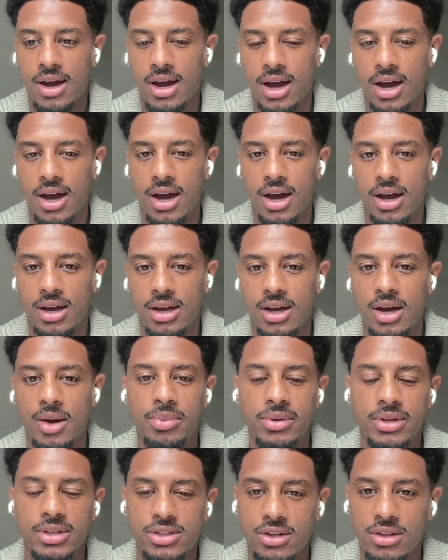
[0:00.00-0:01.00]

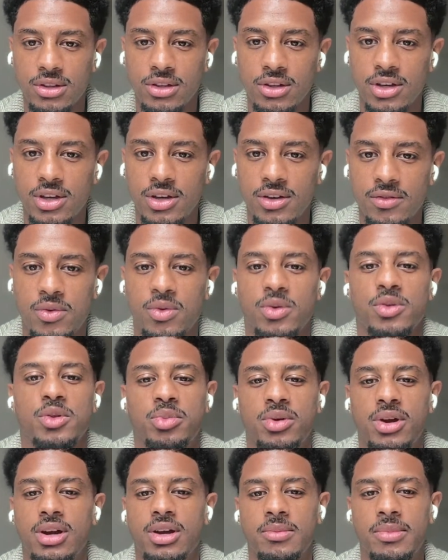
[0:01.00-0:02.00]
Companies are looking for the
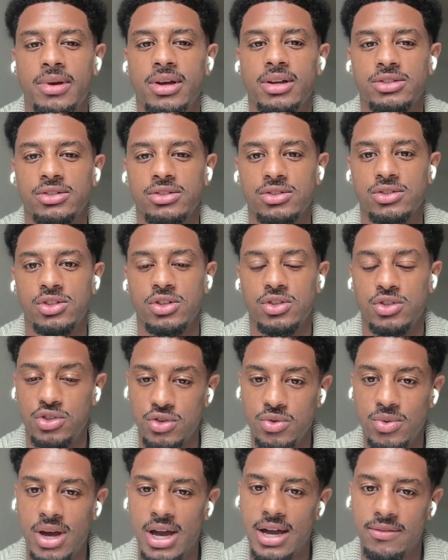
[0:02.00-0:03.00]
product managers
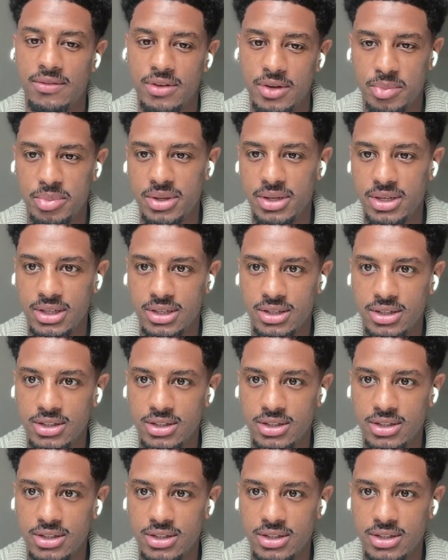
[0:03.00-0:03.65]
to have an opinion.